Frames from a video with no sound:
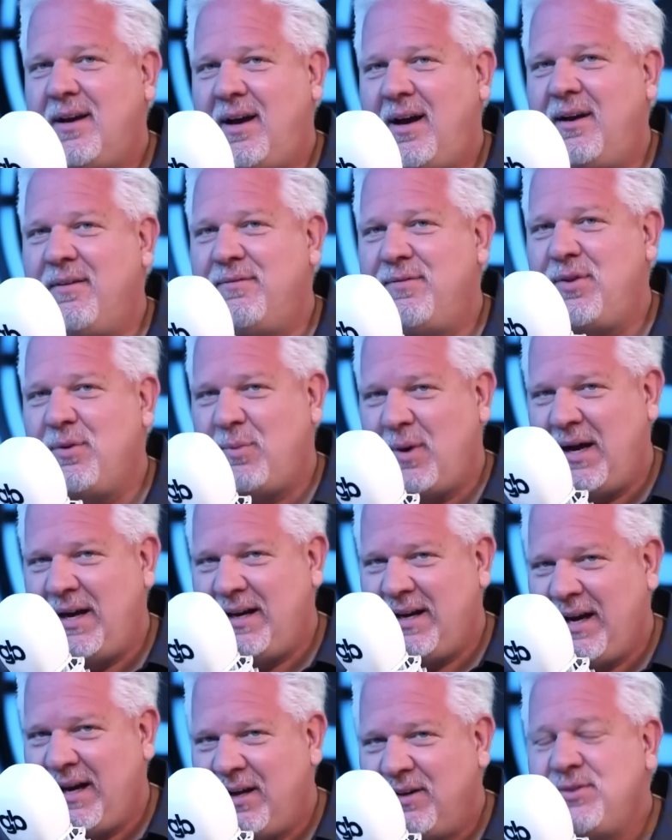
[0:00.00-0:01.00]
of the
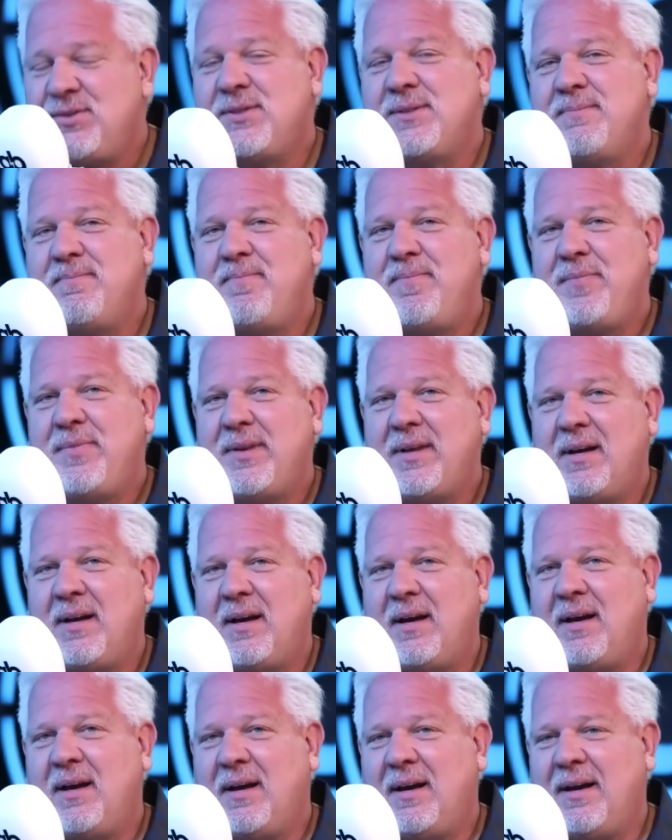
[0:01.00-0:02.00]
White House,
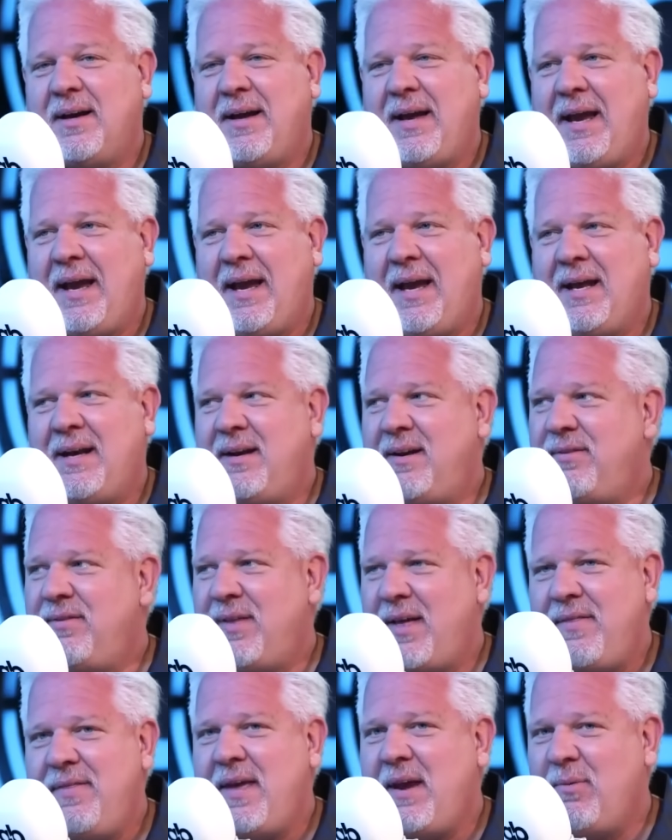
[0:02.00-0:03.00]
uh, and
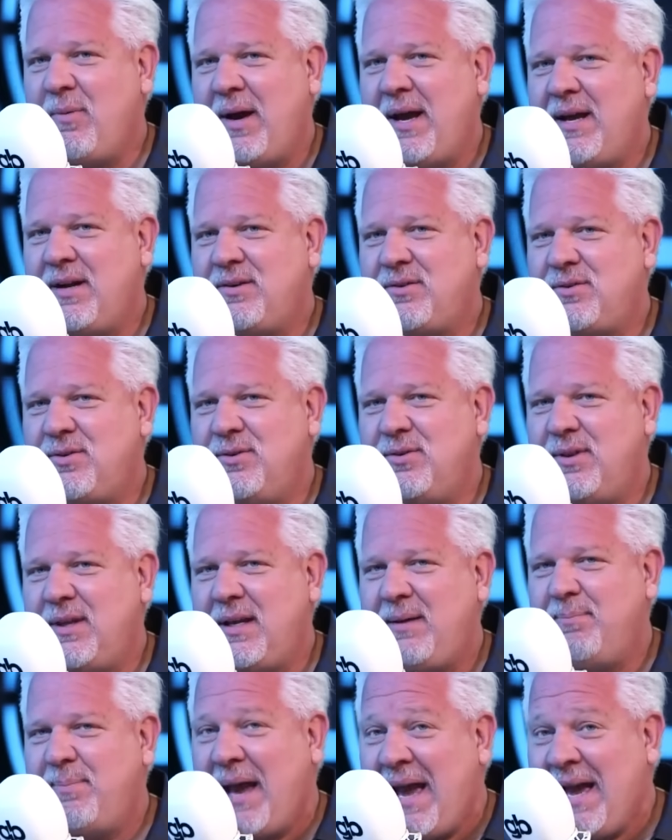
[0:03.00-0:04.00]
then they went to
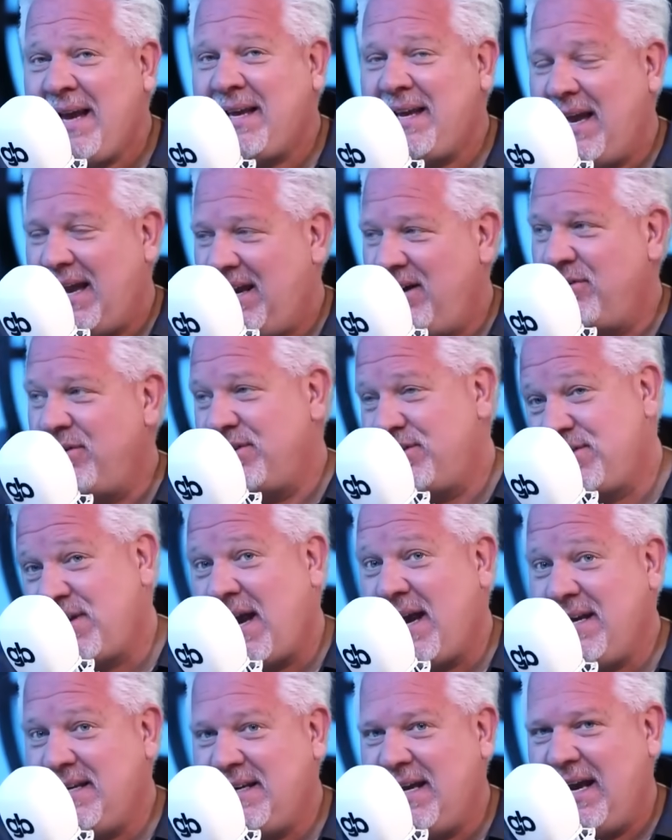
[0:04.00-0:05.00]
the back gate or the
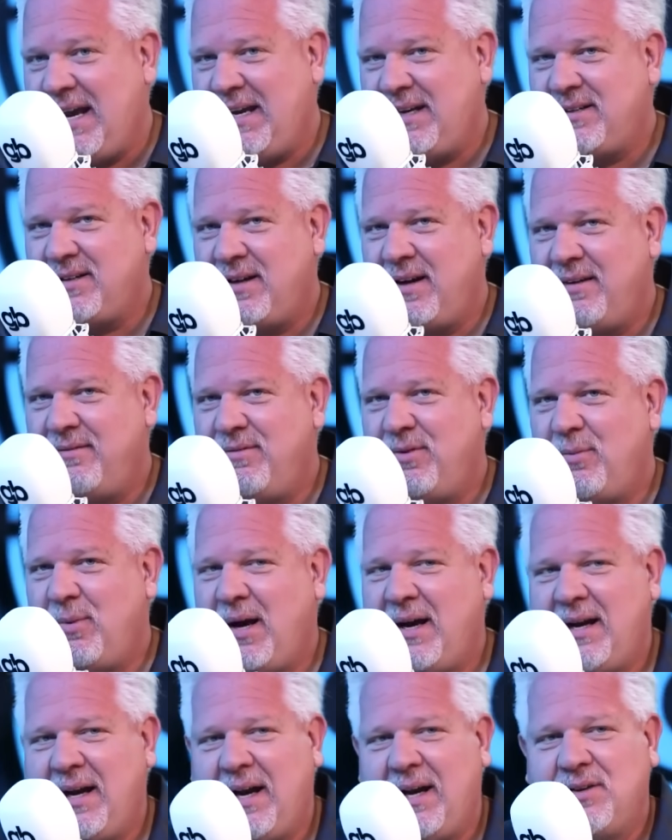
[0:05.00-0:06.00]
side gate of the
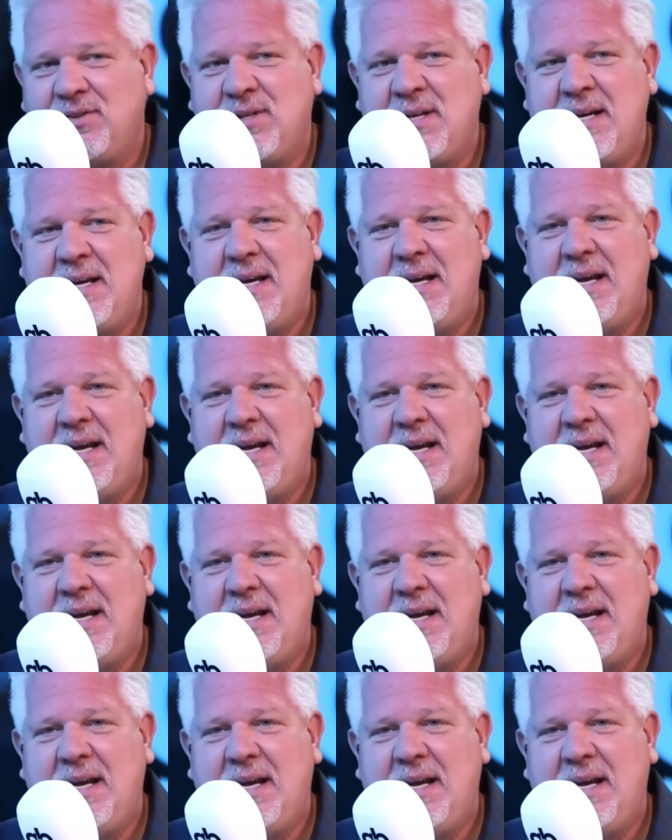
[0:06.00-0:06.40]
White House,